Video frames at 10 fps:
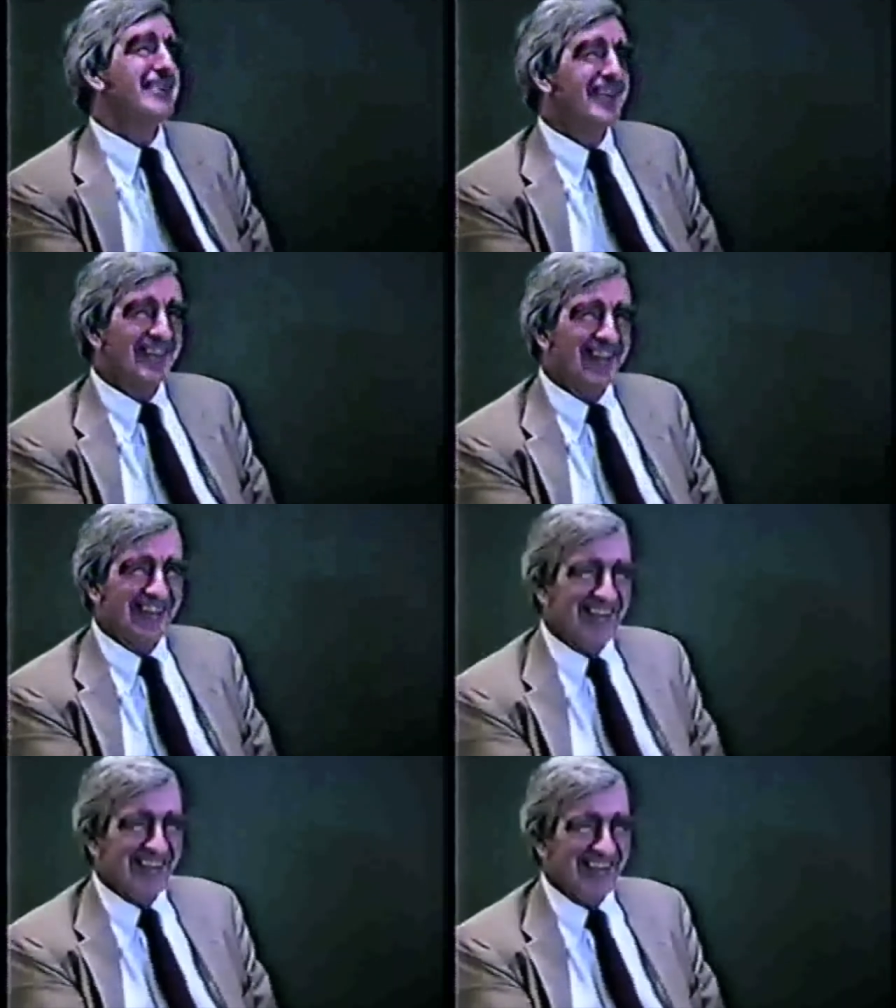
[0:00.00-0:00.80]
re- they
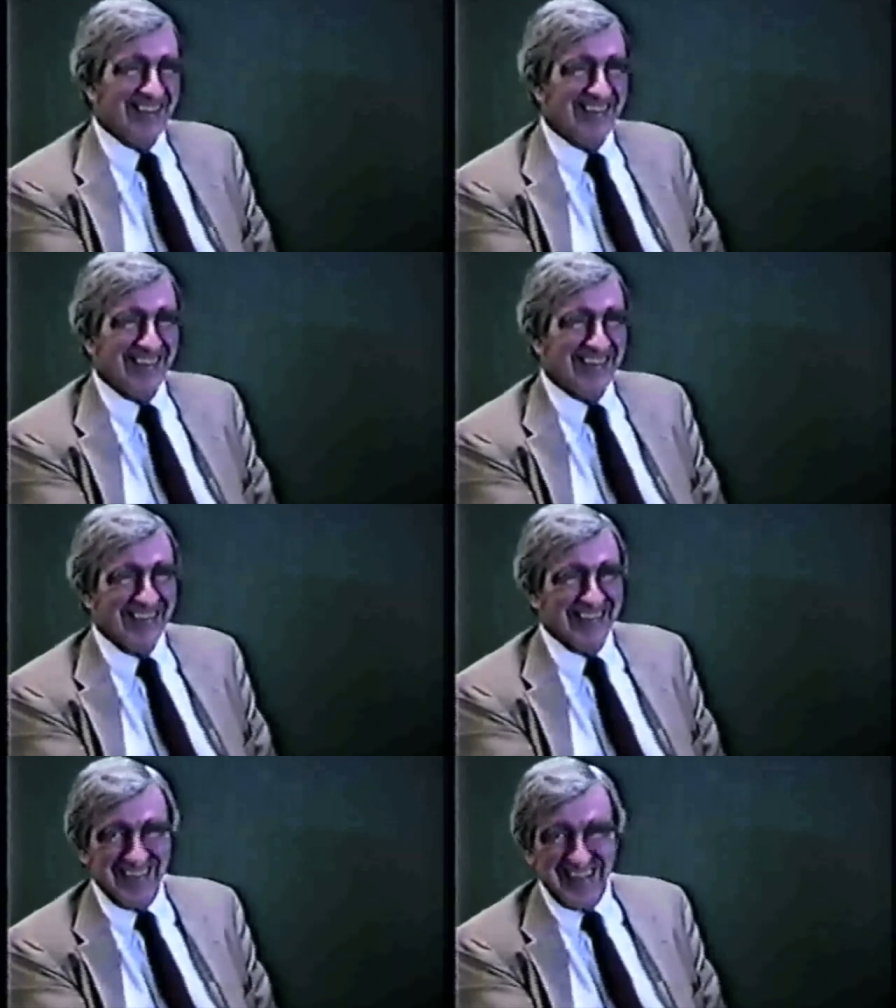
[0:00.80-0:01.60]
really knew
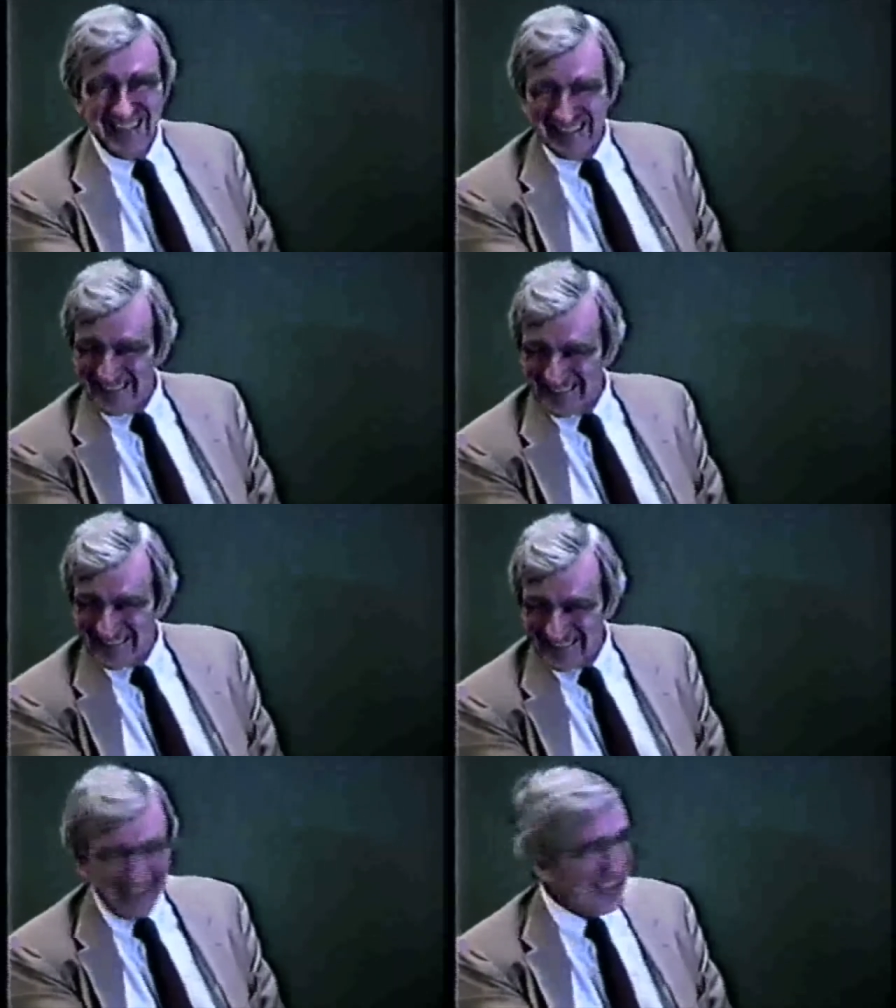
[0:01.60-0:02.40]
what I was
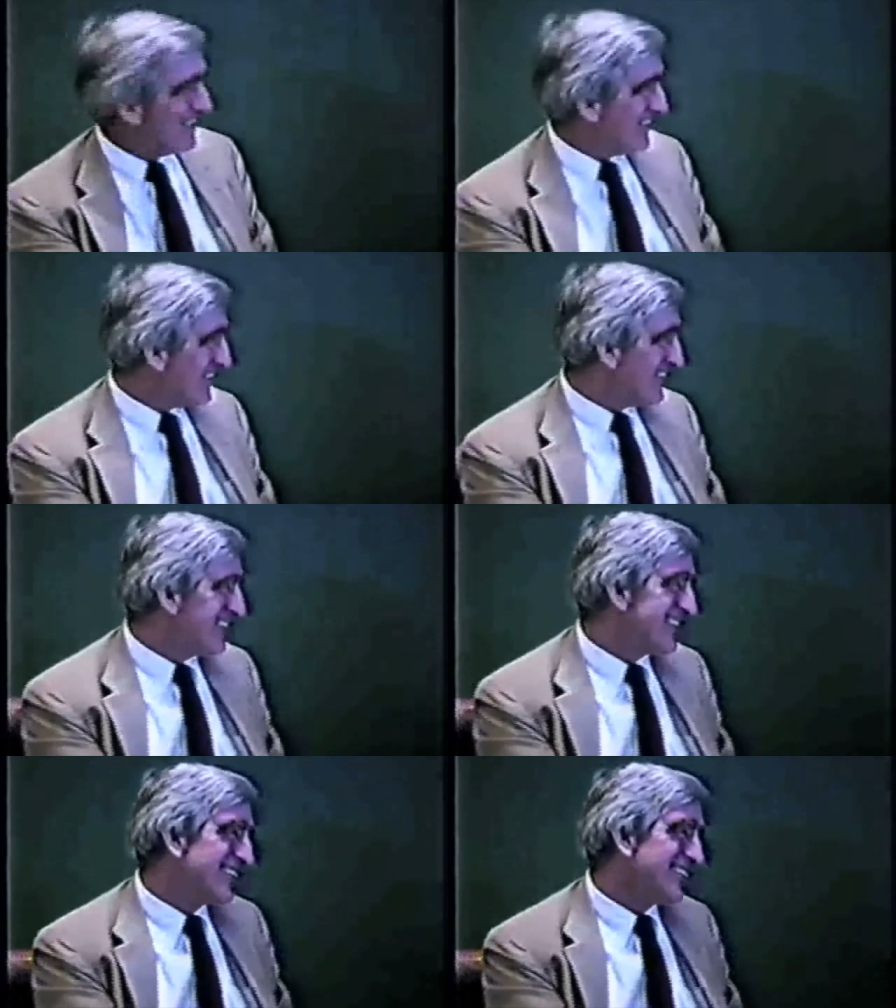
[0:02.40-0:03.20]
saying. I mean, after they
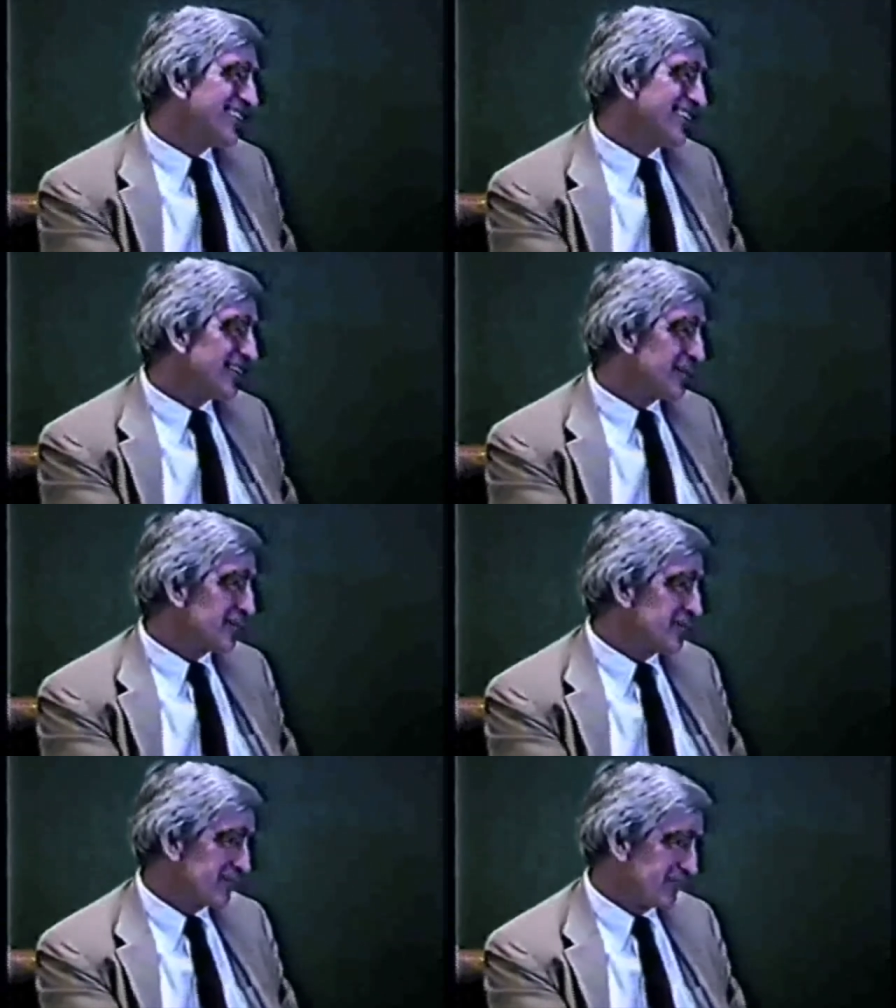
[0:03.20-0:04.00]
accepted the
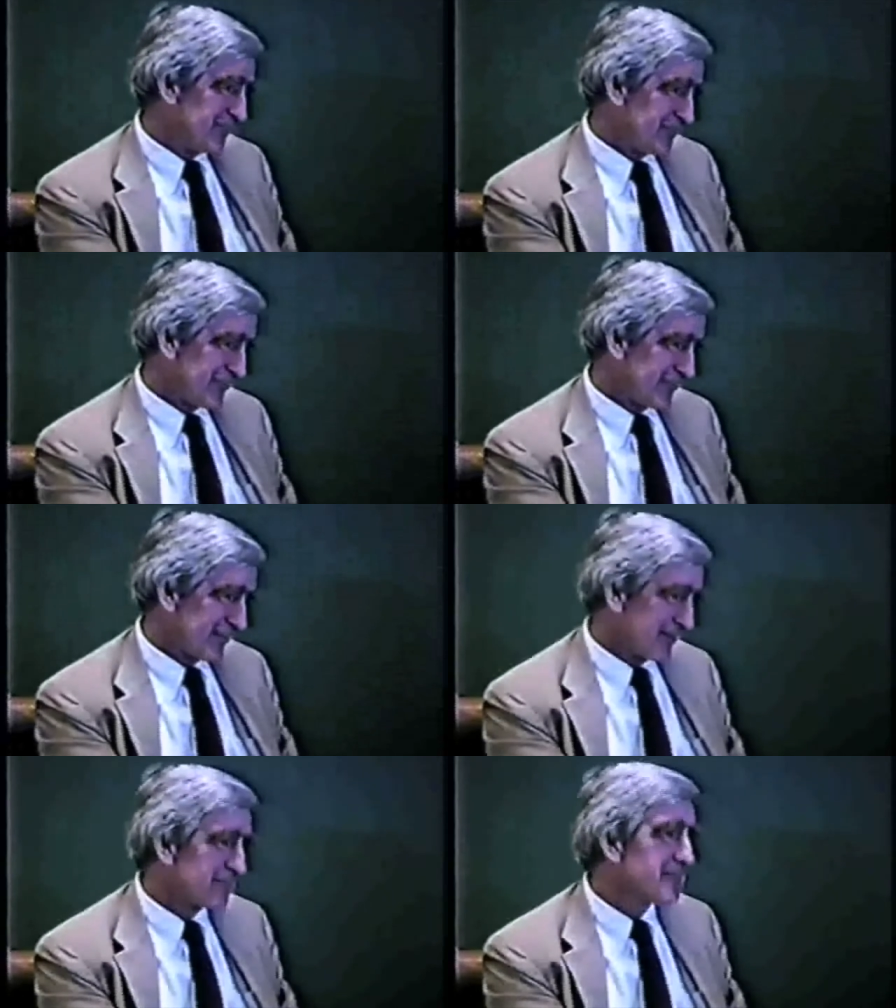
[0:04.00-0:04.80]
fact that I was
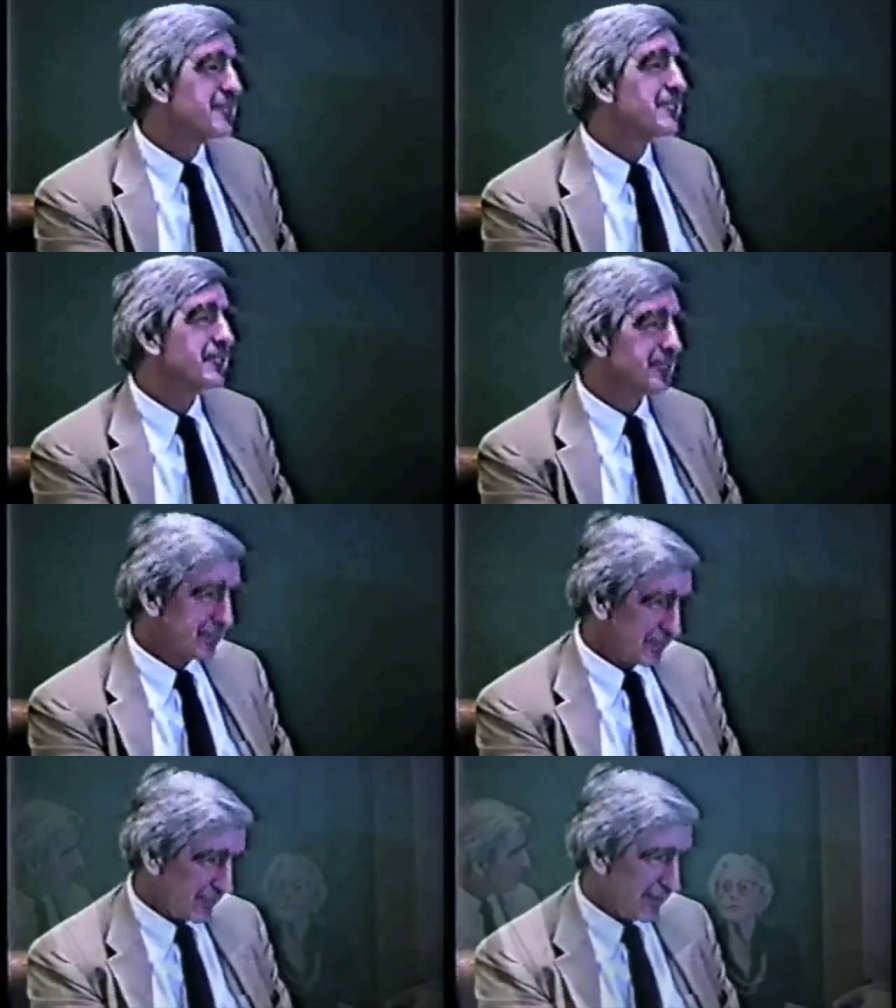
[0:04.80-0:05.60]
blasting them.
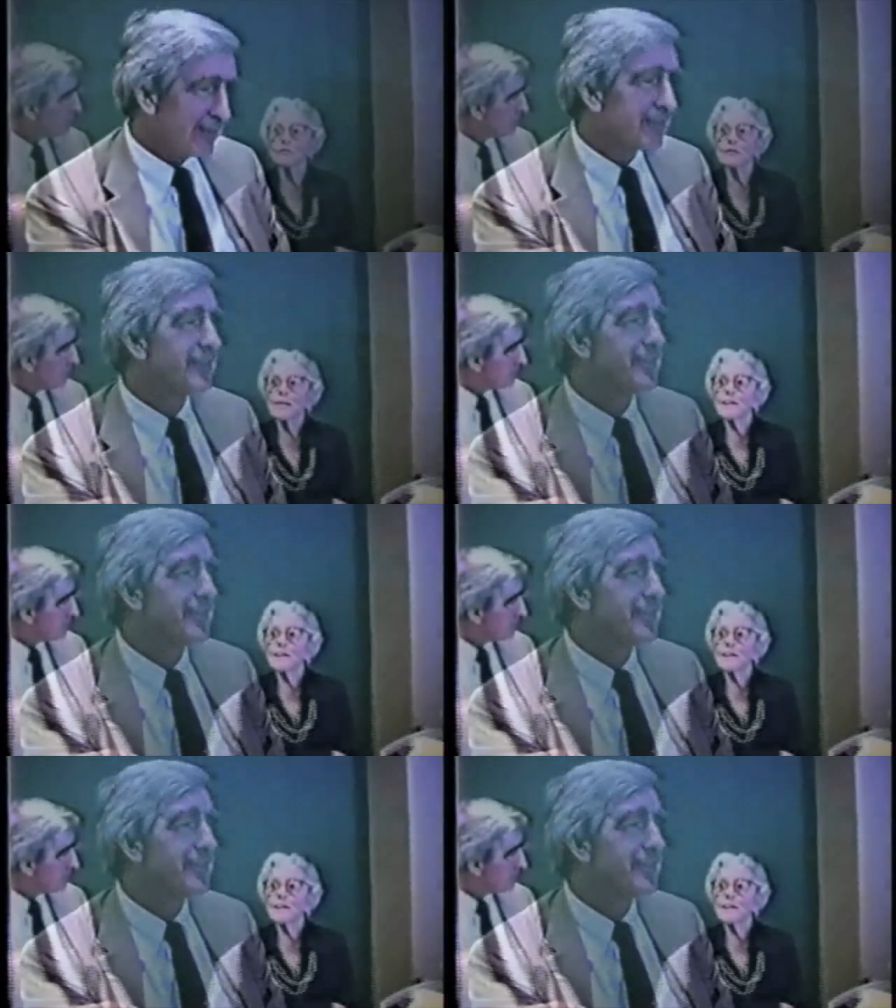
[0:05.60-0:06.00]
Yes.